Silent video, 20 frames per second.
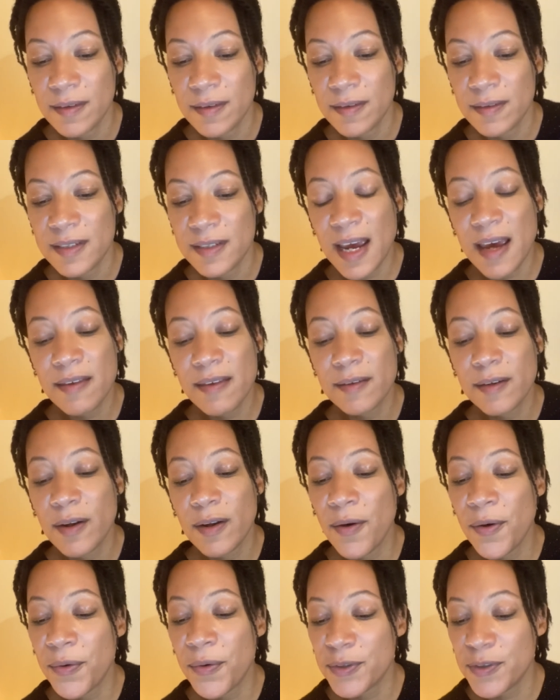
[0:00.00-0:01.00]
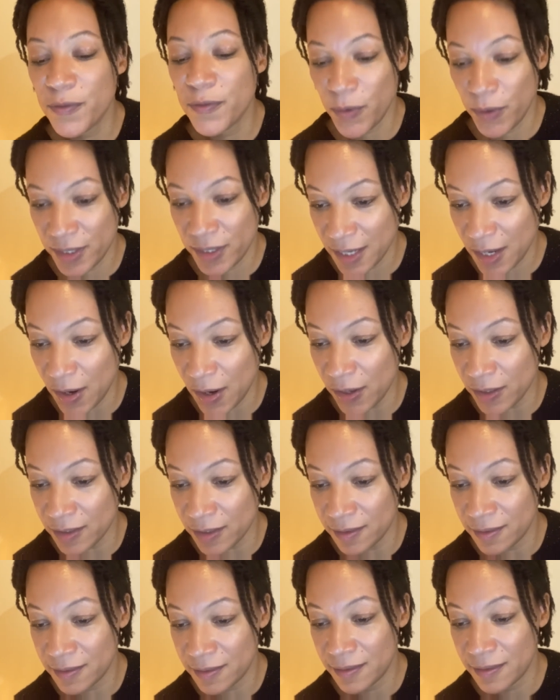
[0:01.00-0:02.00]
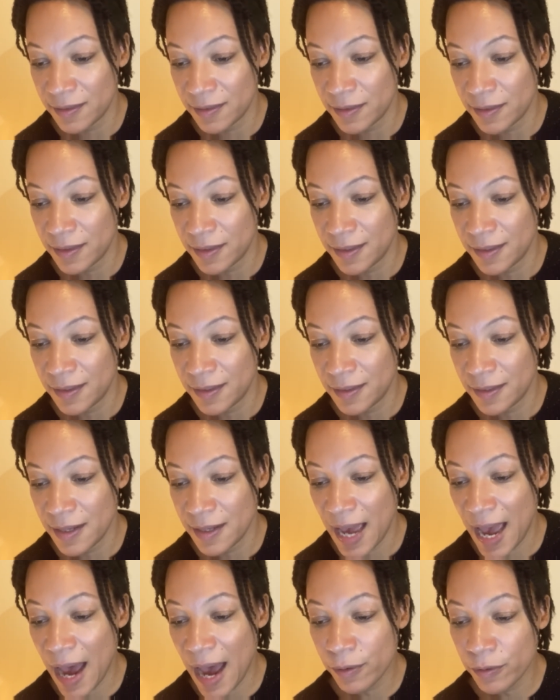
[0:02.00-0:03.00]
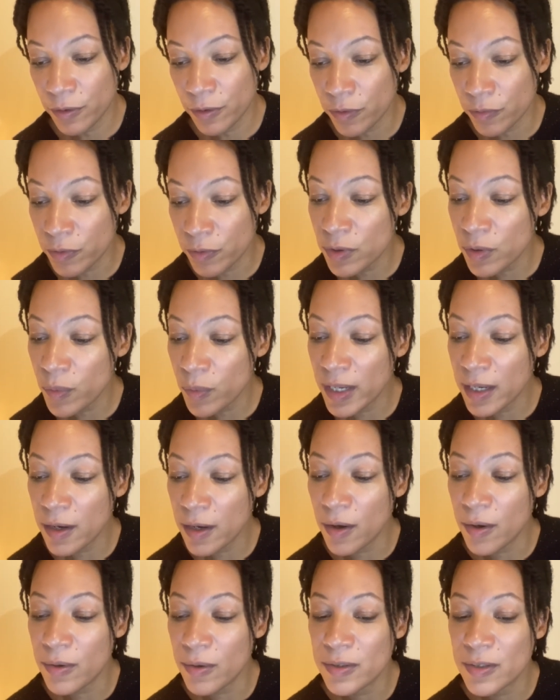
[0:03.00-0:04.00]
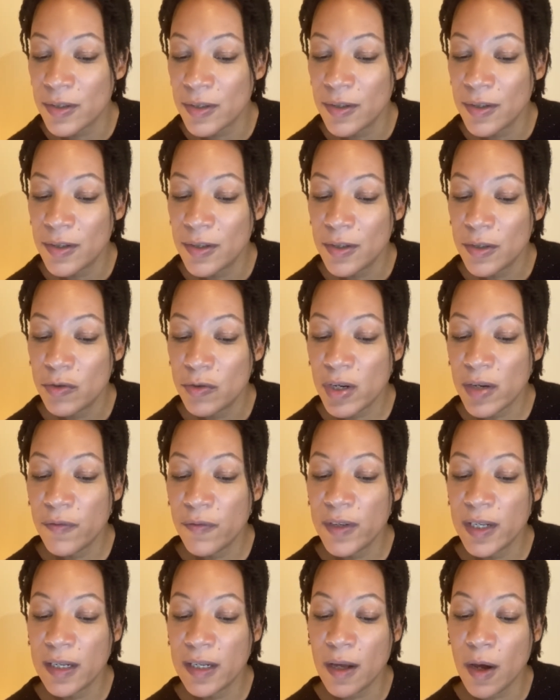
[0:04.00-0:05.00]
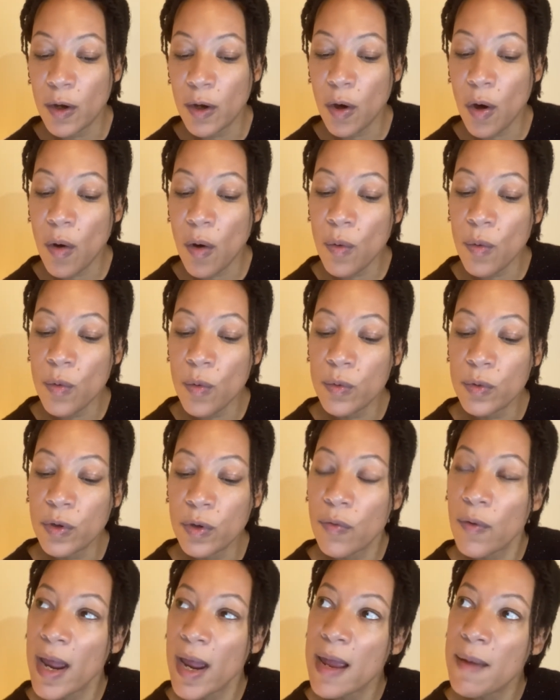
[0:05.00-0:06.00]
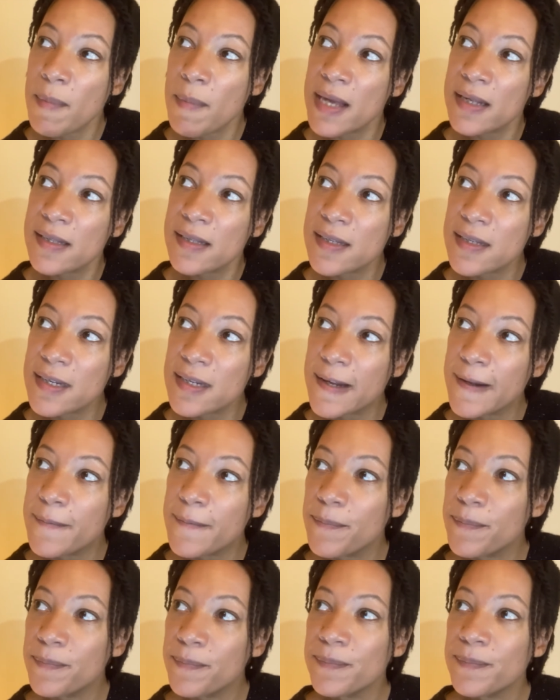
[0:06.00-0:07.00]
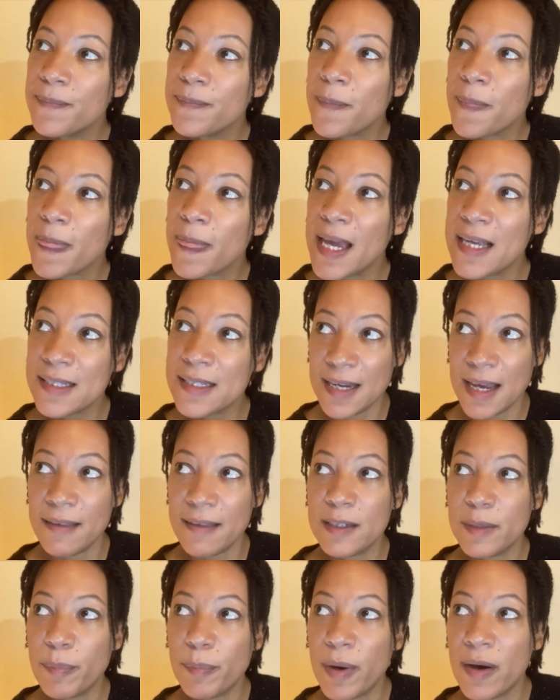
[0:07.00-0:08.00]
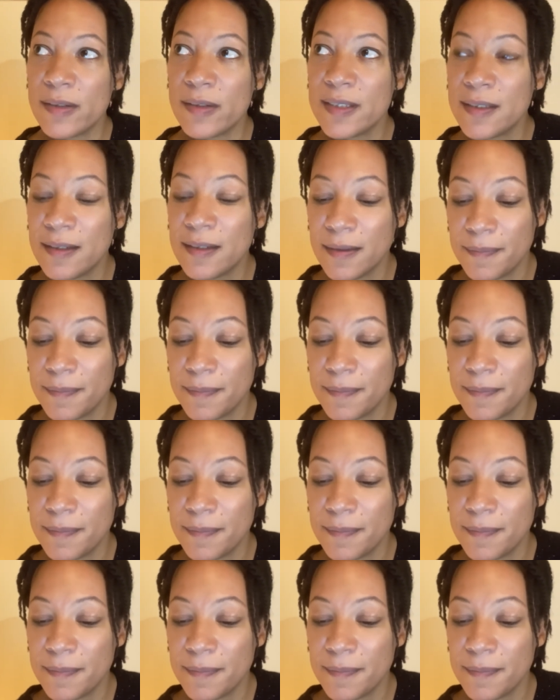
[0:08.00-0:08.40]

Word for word: Death longed for his garden. Out through the windows drifted a cold grey mist as death departed.